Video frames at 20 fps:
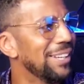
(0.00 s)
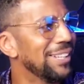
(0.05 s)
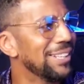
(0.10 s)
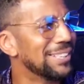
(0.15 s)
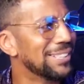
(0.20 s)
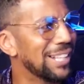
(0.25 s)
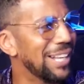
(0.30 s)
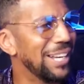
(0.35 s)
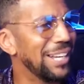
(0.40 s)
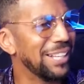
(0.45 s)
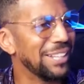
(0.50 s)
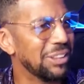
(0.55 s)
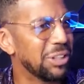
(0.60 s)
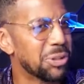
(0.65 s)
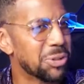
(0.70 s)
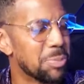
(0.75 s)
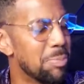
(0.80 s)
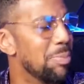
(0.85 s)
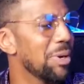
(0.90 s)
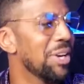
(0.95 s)
is like
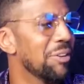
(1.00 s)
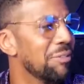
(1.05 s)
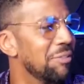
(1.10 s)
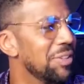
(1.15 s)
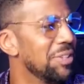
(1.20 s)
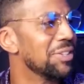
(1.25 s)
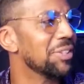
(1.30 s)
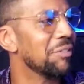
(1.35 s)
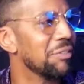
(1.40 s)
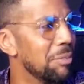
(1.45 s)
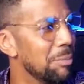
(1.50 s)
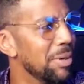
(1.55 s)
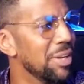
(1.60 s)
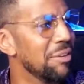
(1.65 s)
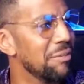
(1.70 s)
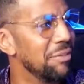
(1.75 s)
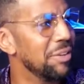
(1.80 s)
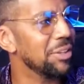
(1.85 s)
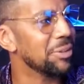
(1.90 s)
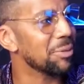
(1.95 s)
there's benefits of the
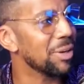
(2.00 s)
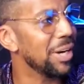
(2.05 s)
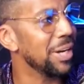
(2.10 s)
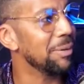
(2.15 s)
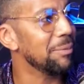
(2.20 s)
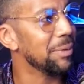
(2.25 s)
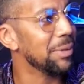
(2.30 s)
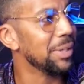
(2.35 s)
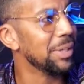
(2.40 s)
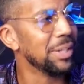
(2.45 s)
benefit, right?